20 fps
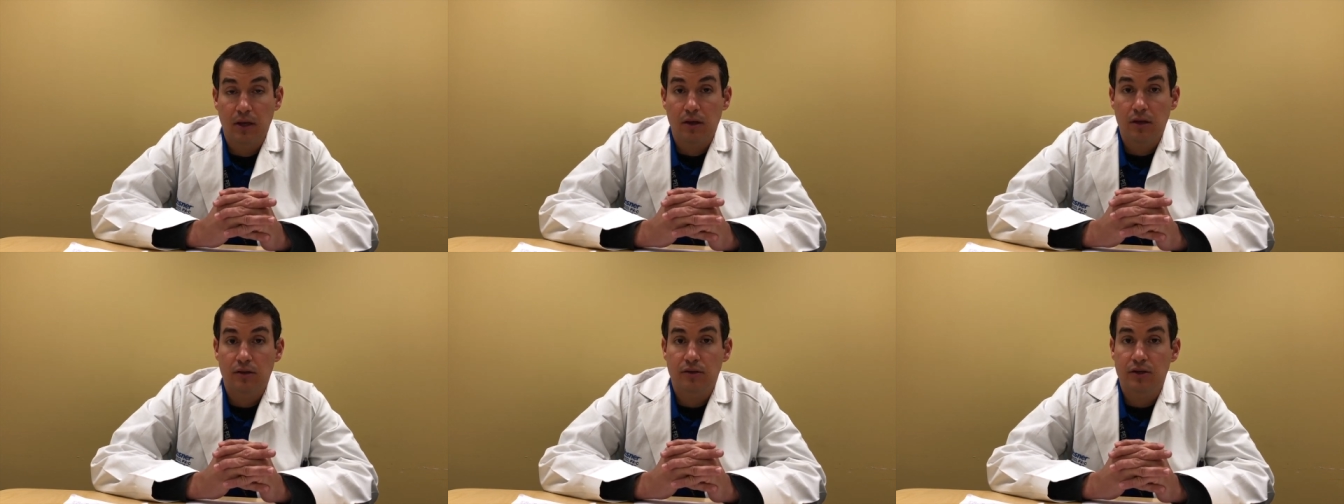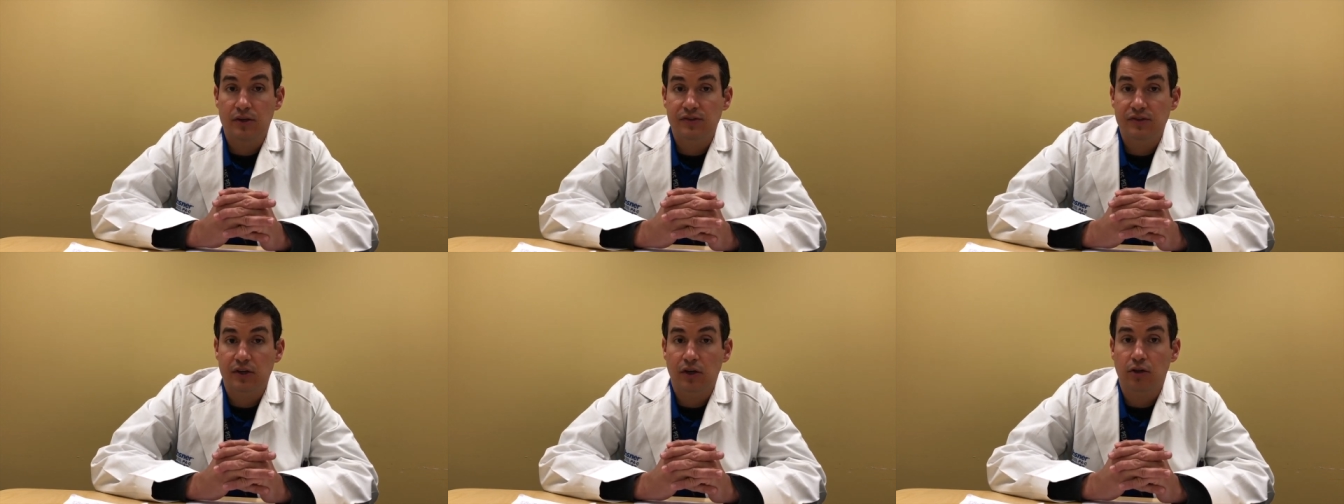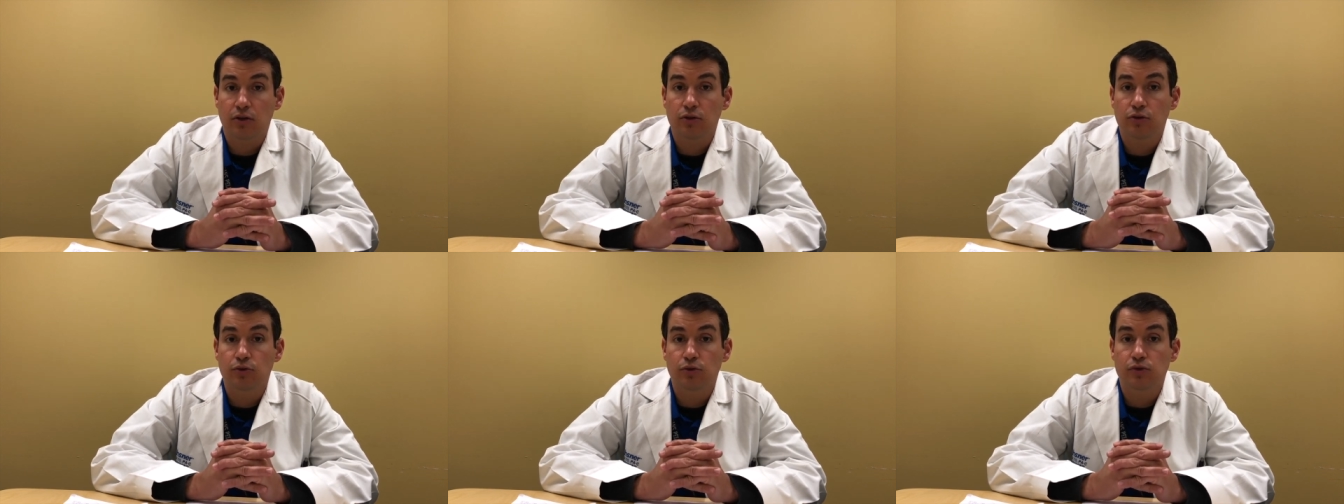This
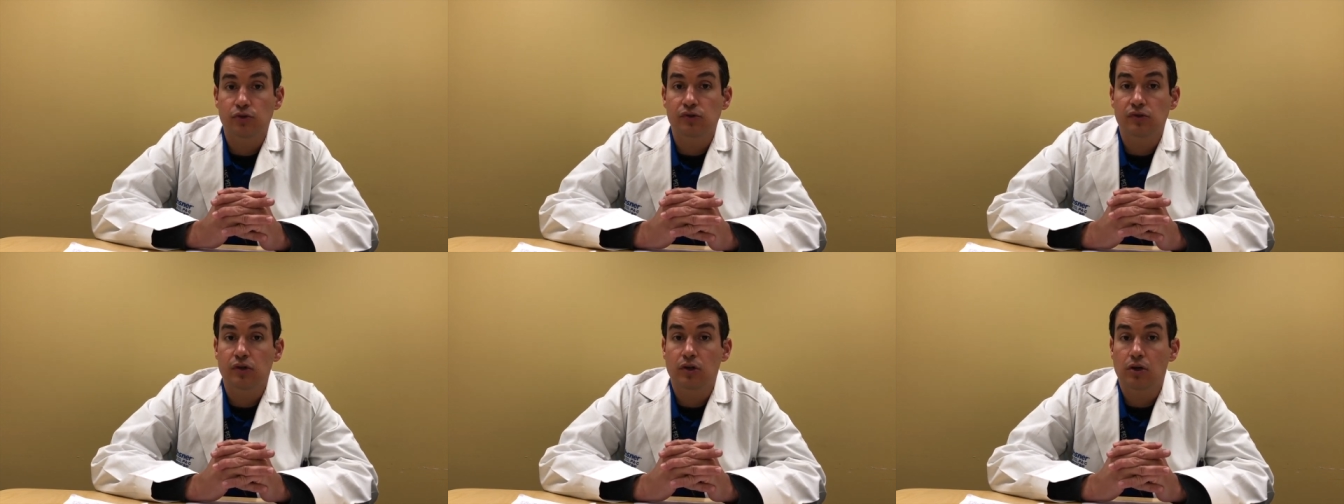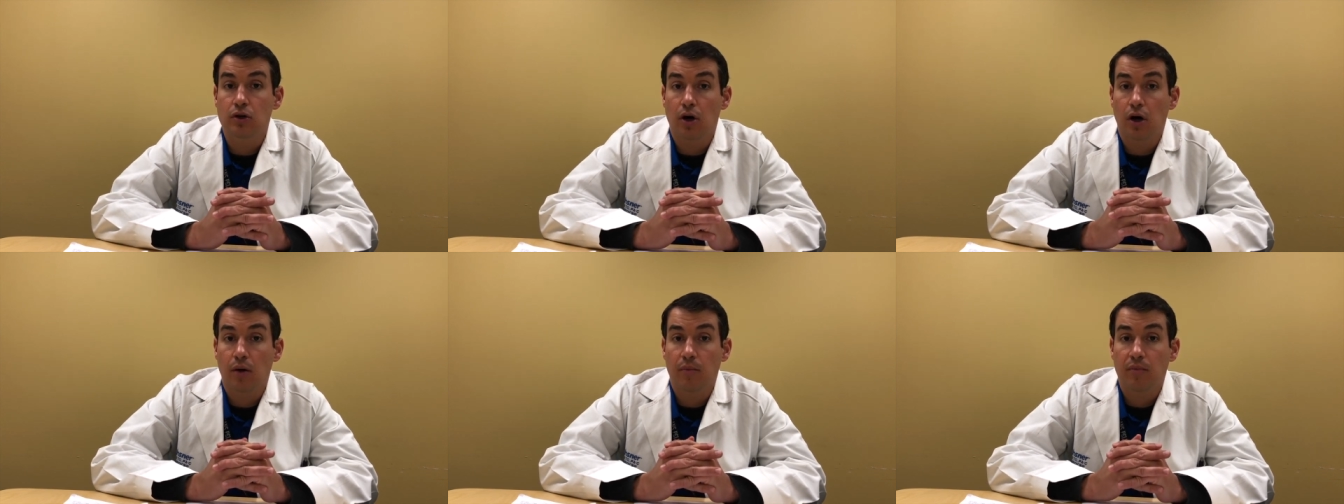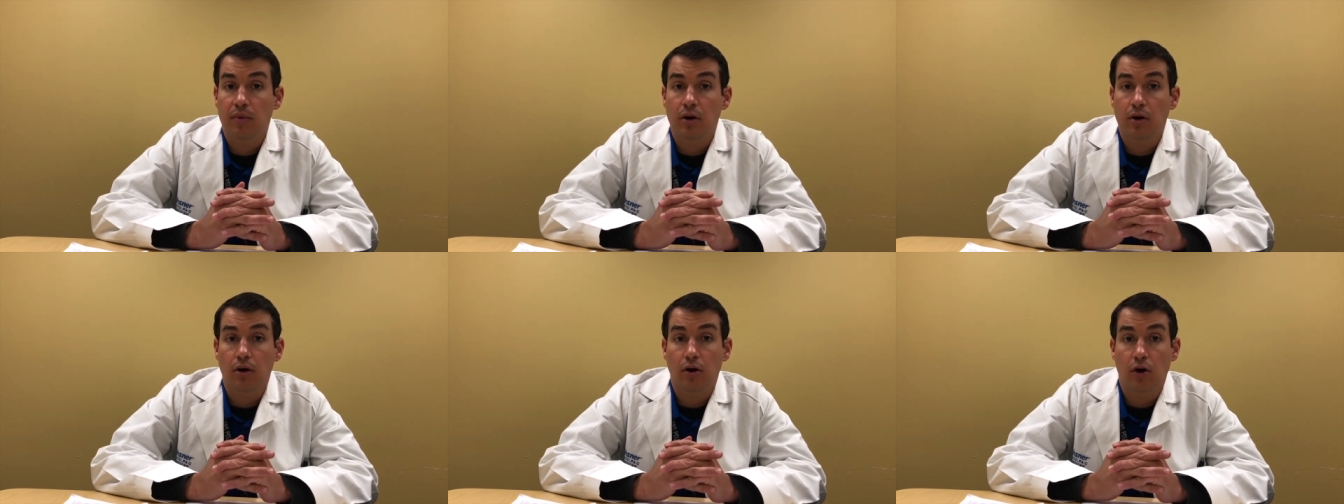includes gum,
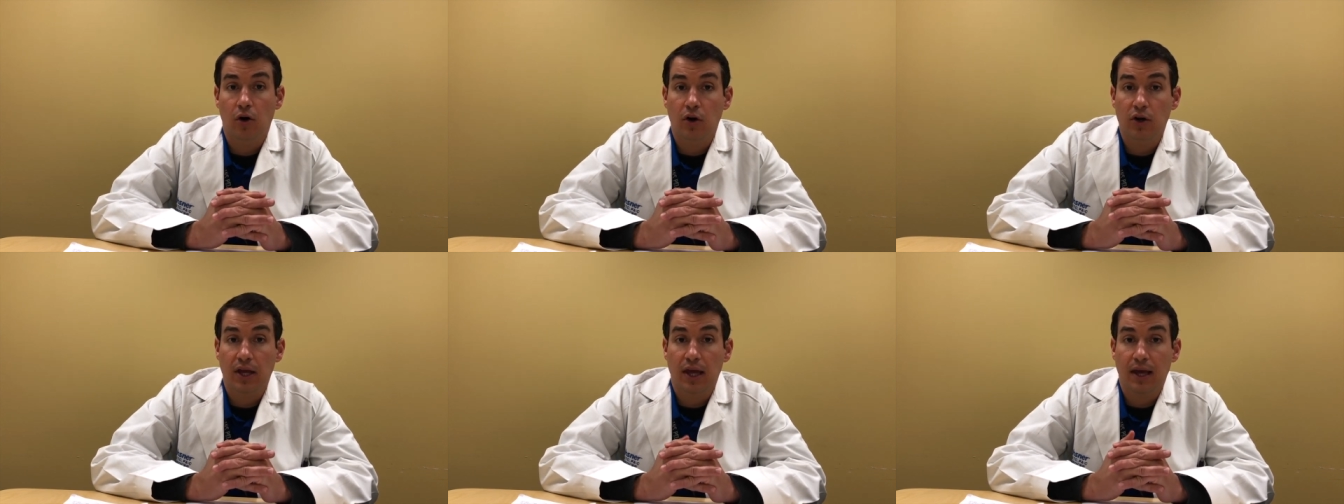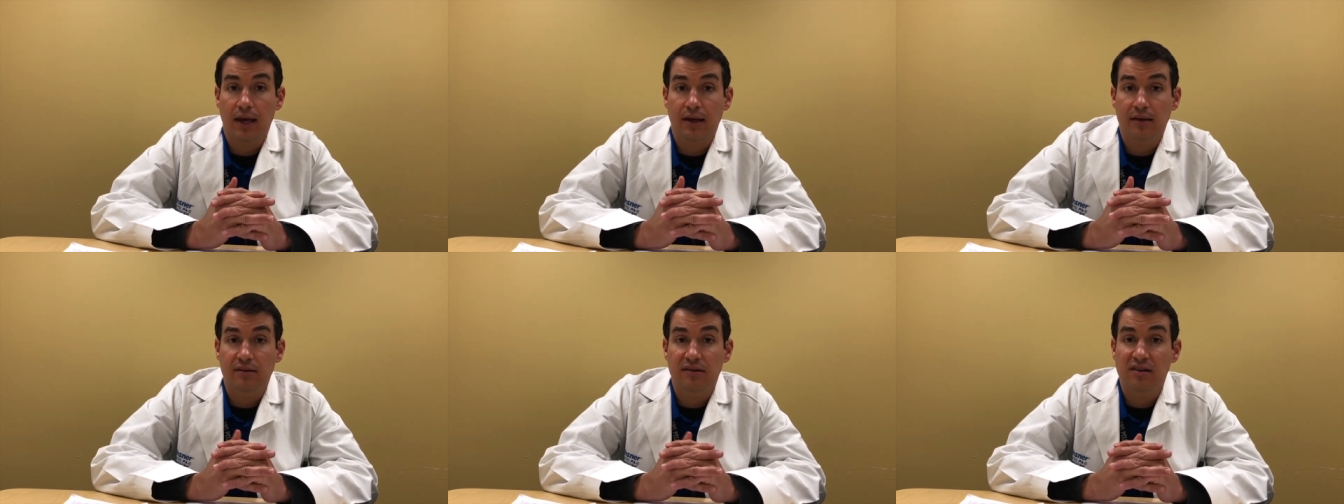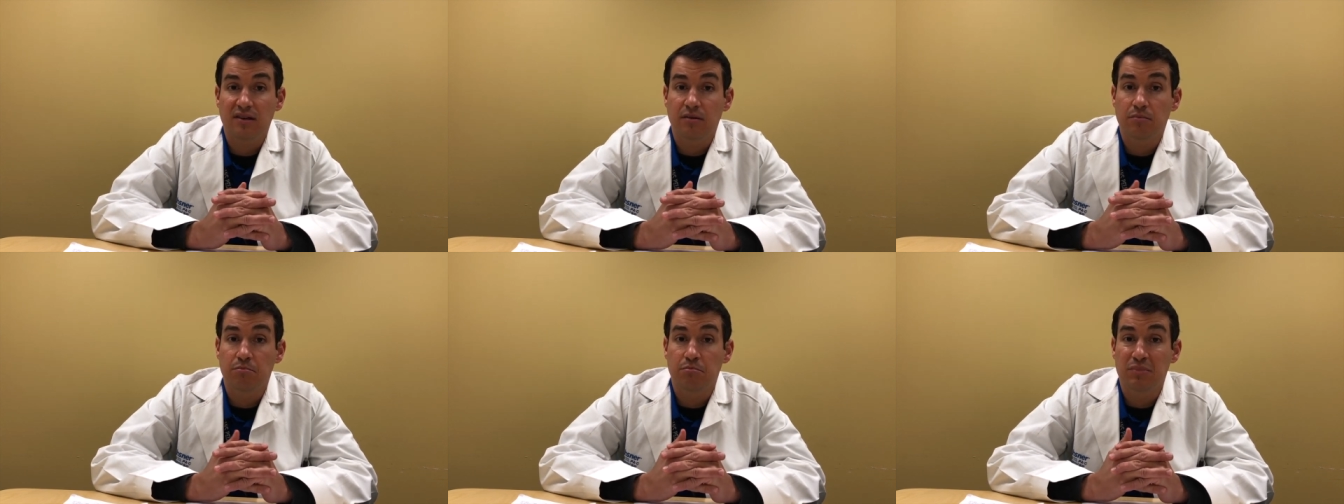hard
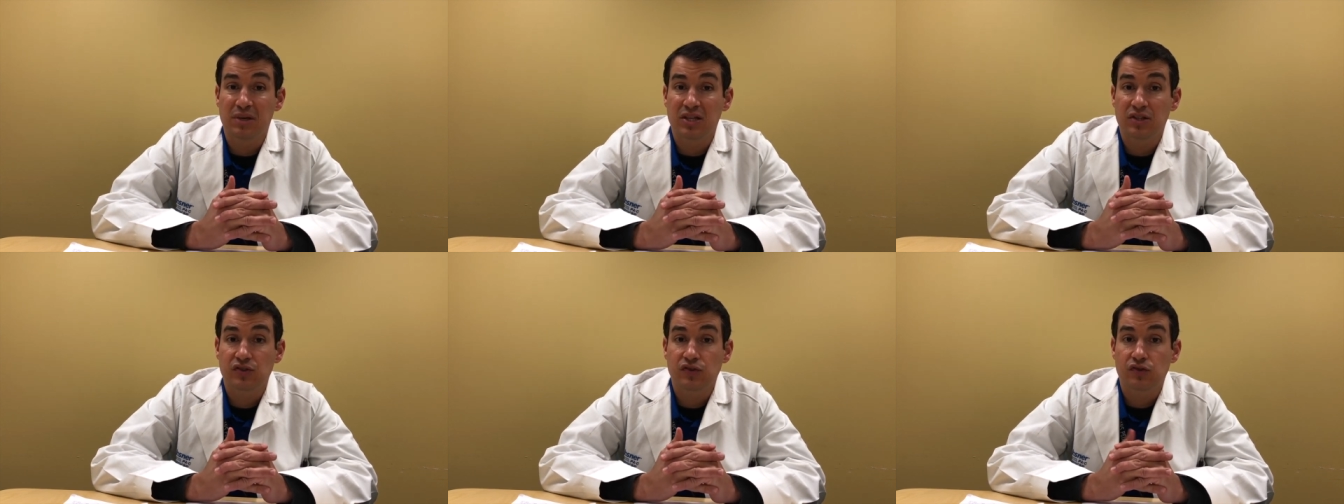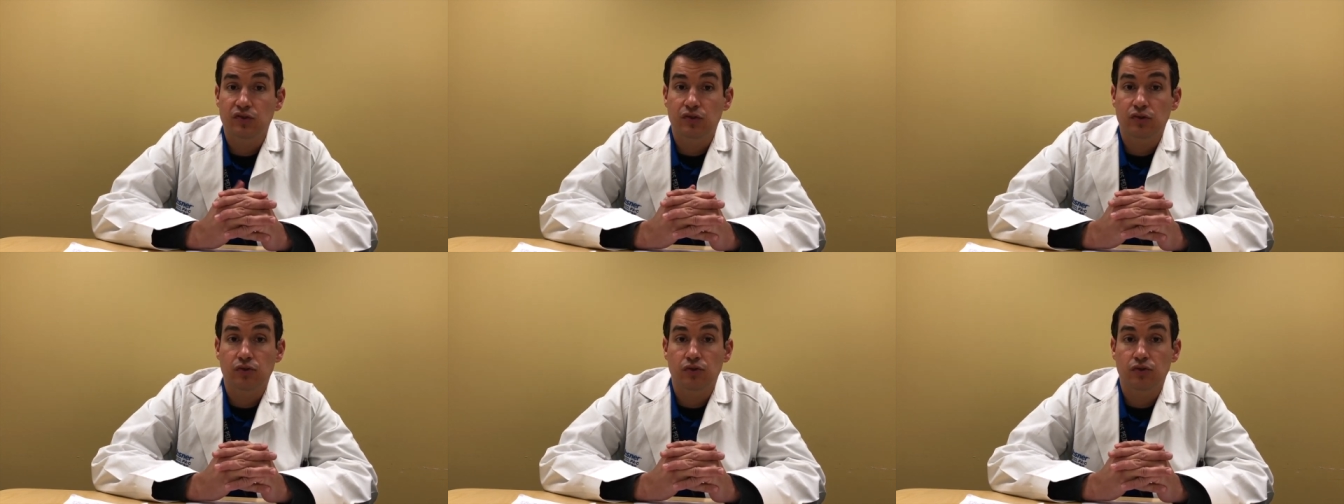candy, mints,